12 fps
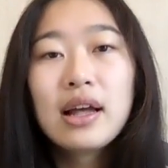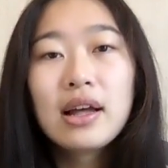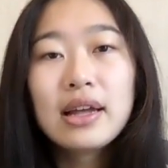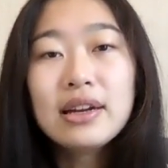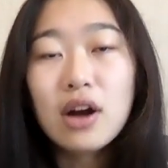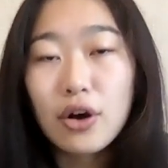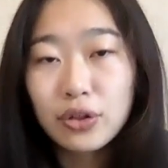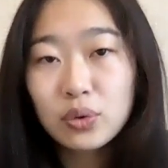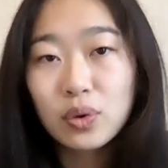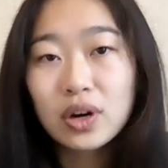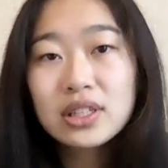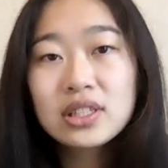In other
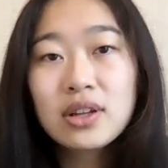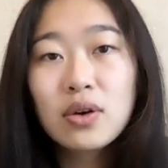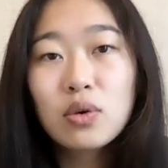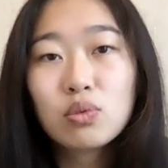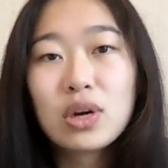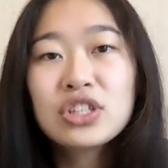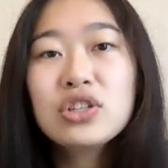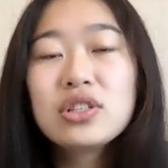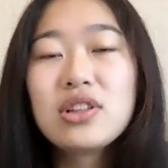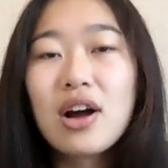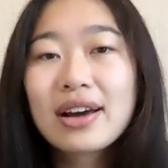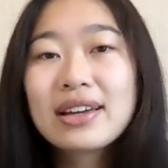words, Russia's
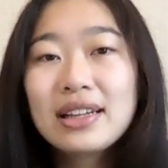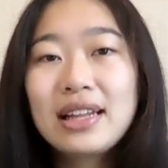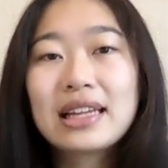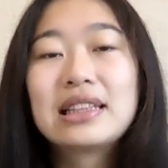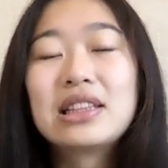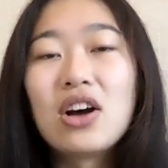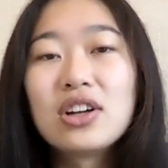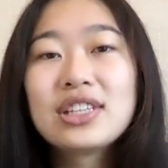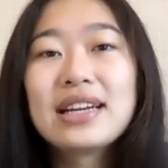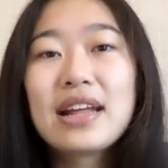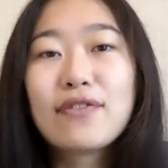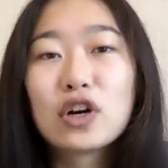not gonna launch a
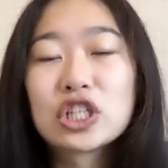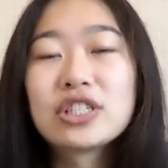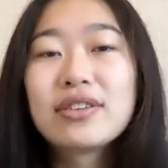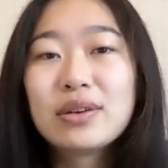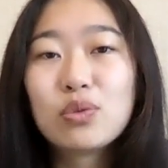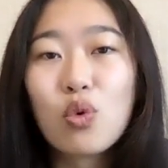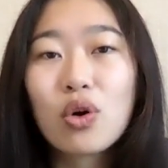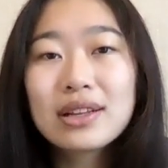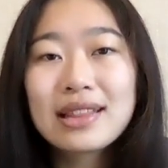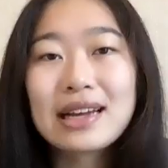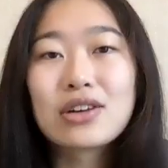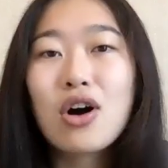diversionary war
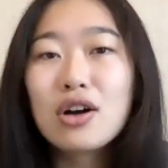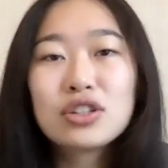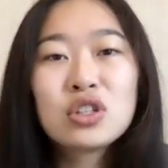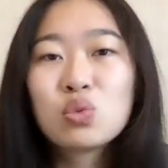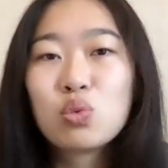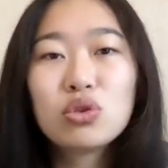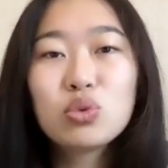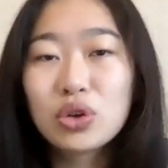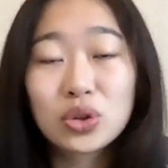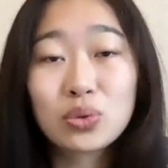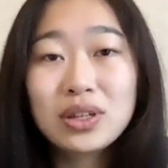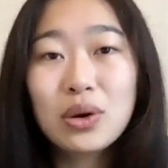that causes World War
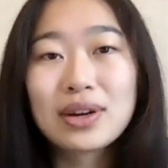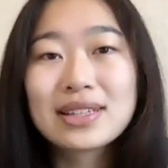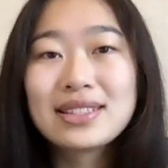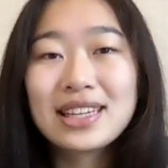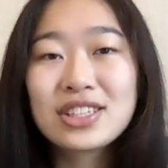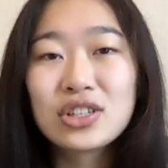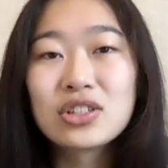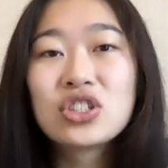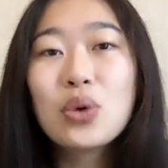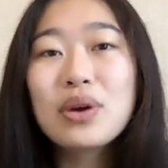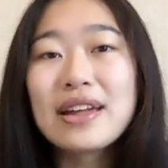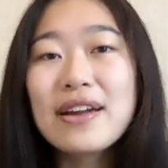III or extinction.
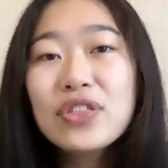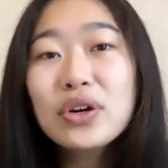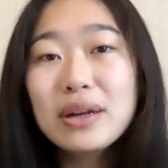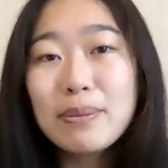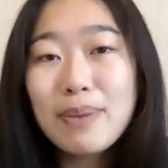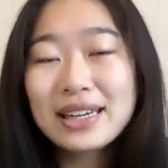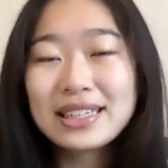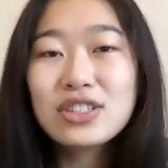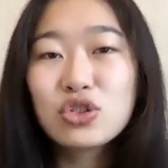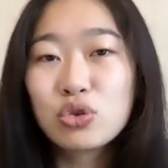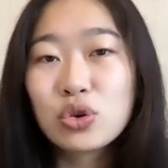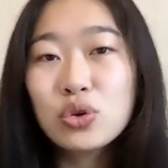So if their impact is
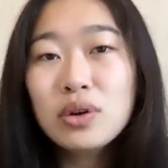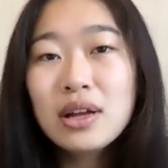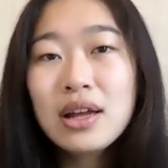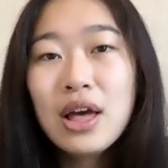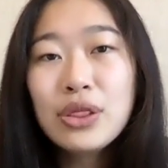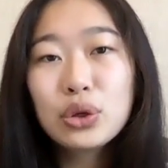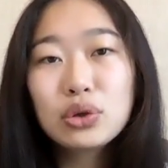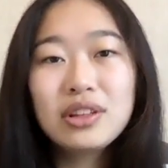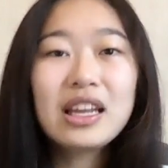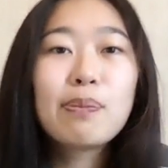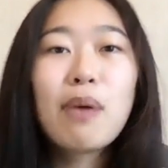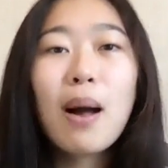true, their
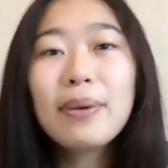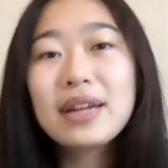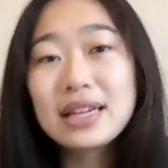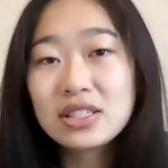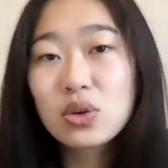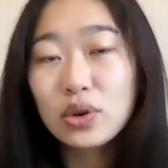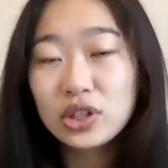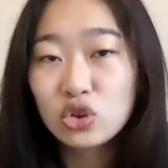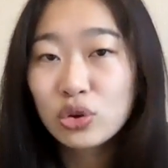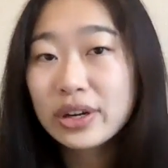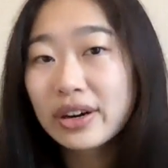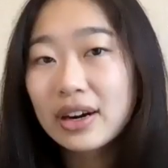link probably isn't going to
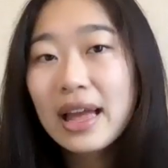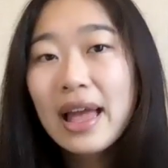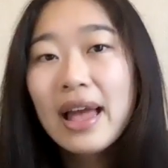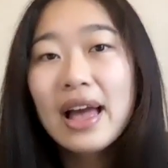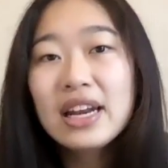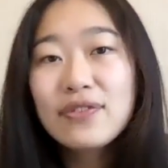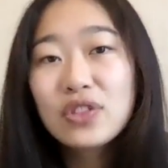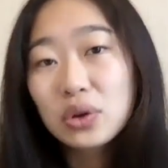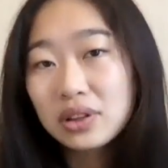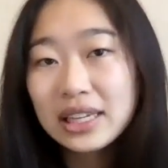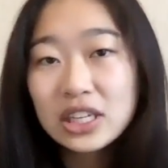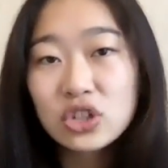trigger. And if their
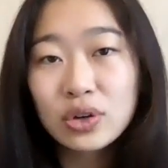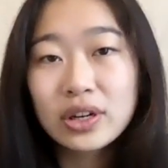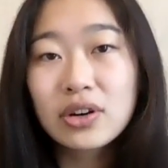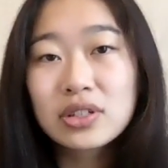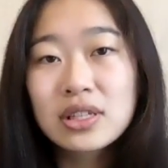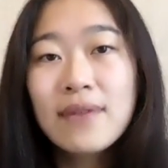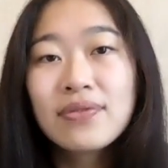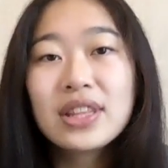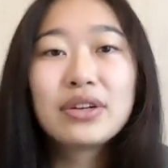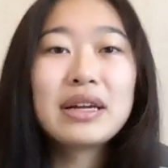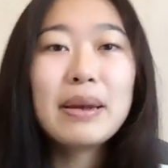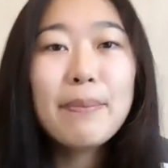link triggers, then
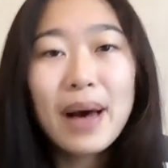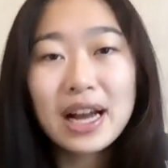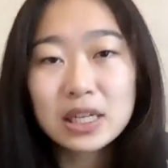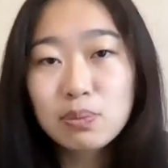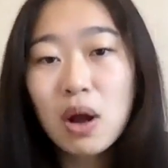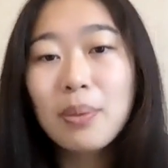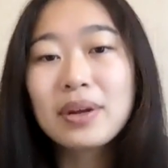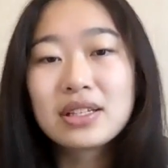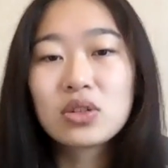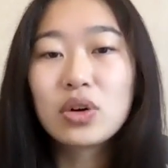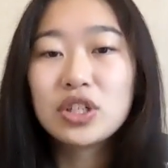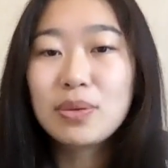their impact probably isn't
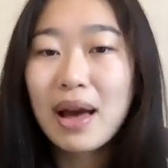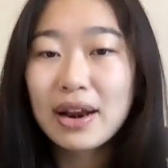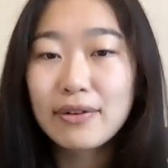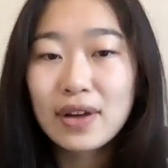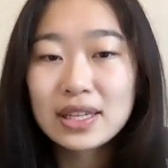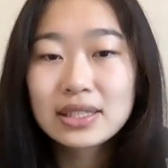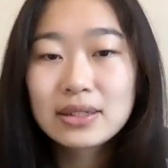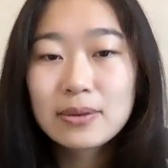going to manifest.